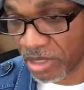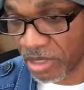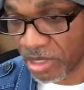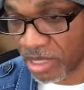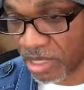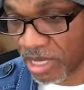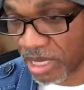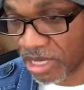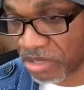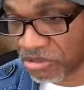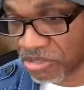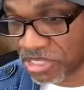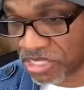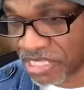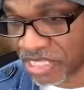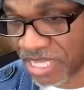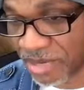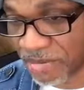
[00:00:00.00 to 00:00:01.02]
I know
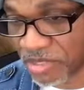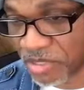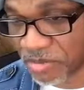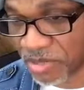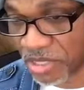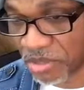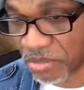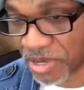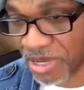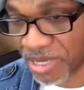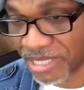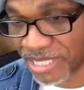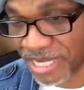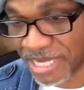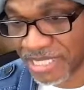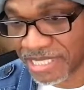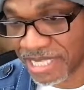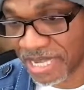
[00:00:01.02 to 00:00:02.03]
Jessica Campbell's been a while.
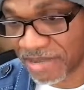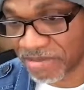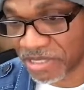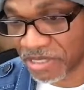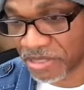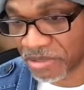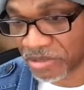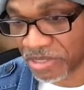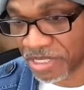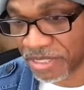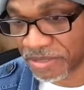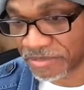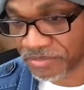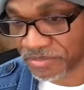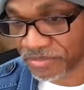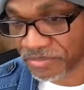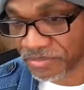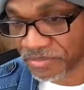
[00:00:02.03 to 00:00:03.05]
Yes, absolutely.
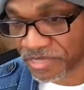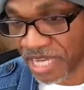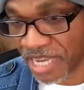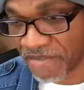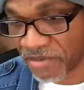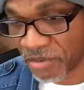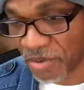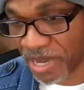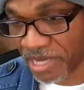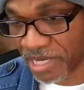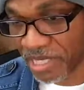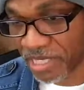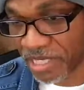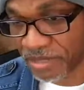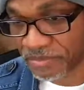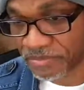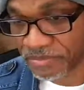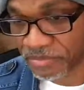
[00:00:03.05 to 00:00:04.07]
Hey,
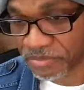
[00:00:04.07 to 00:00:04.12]
Veronica.